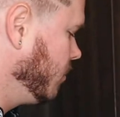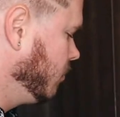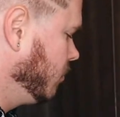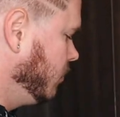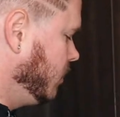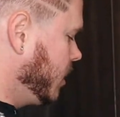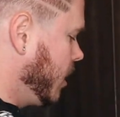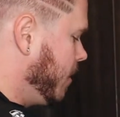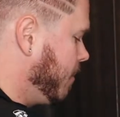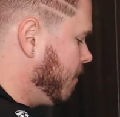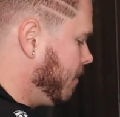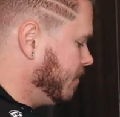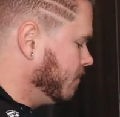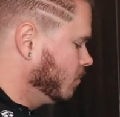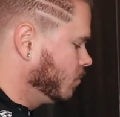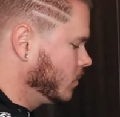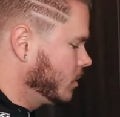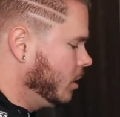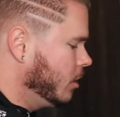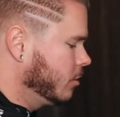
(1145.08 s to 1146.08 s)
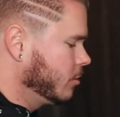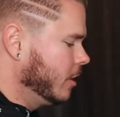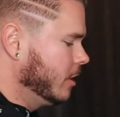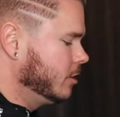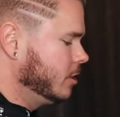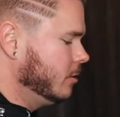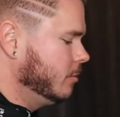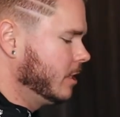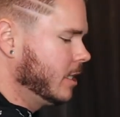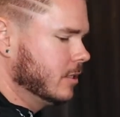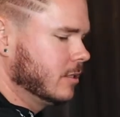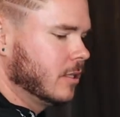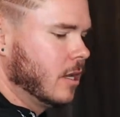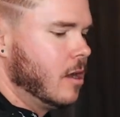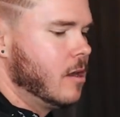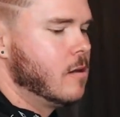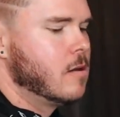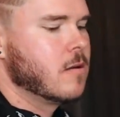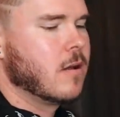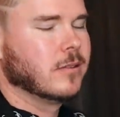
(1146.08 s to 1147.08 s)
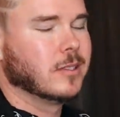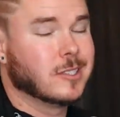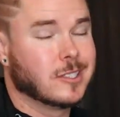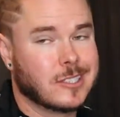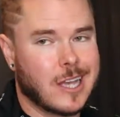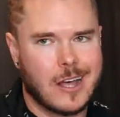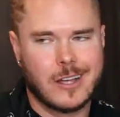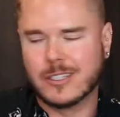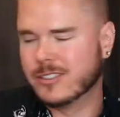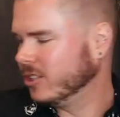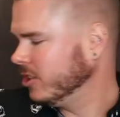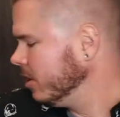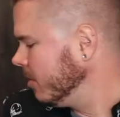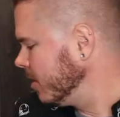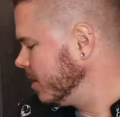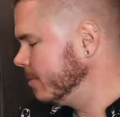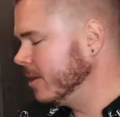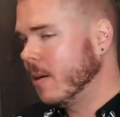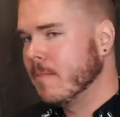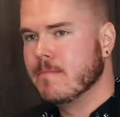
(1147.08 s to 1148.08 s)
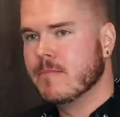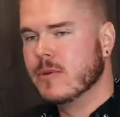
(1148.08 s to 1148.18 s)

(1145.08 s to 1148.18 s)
Yum. It's a little crunchy because it's a salad, so you don't want to be all